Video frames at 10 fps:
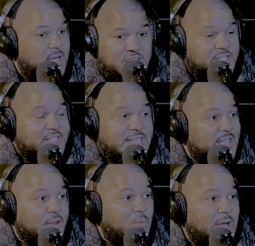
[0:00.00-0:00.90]
It's just sitting
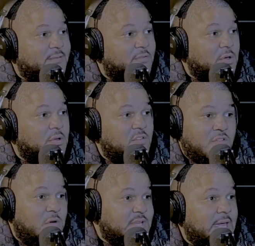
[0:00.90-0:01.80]
there waiting for you. Just
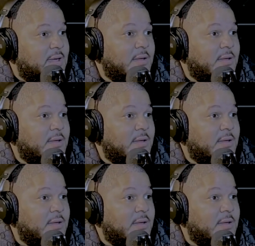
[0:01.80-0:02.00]
go take it.